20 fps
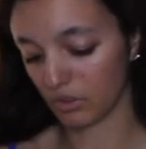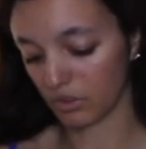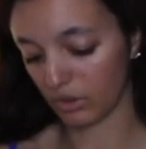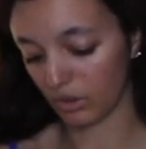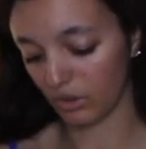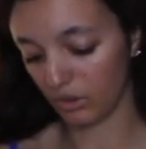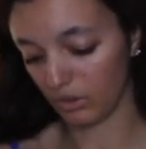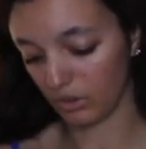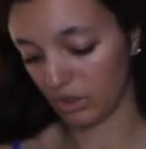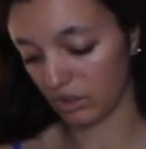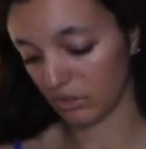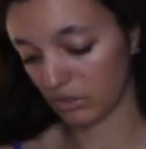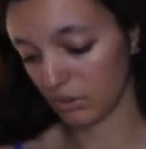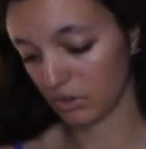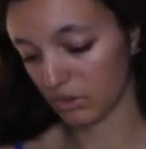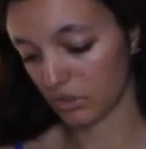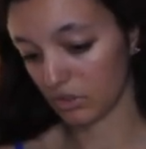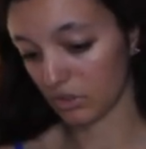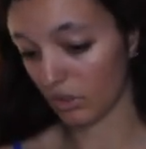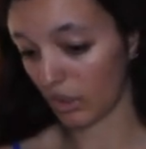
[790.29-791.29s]
so
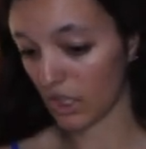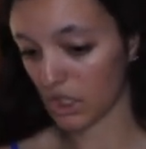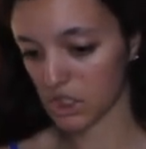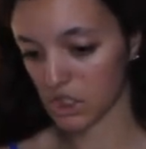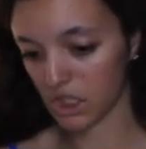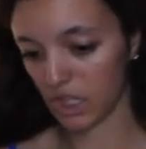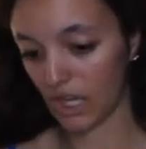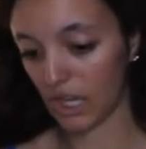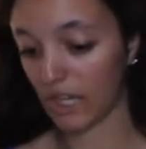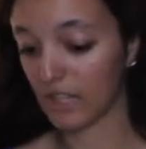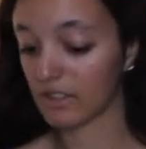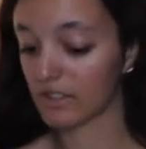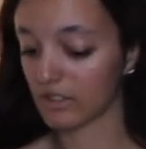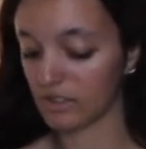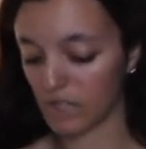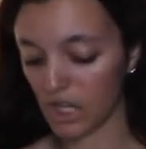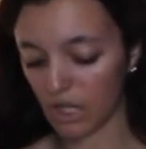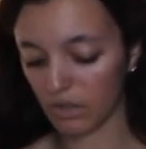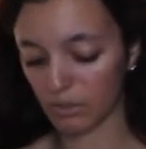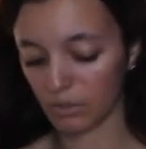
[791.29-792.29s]
never scratch that. It's
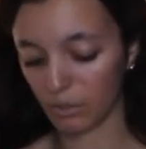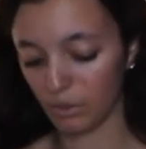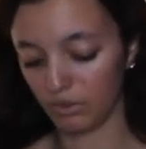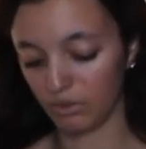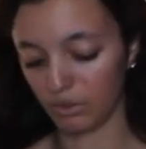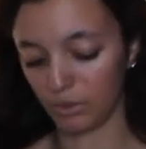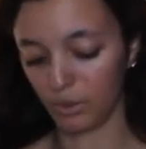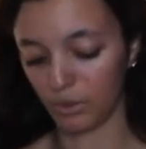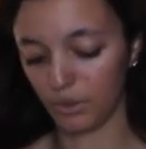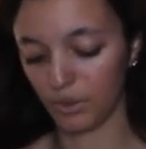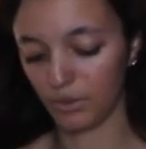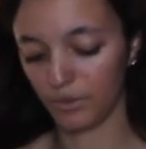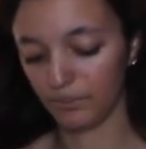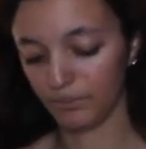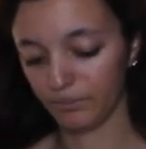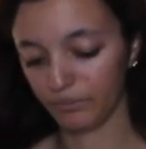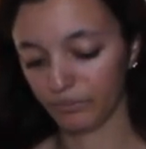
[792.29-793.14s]
not removable.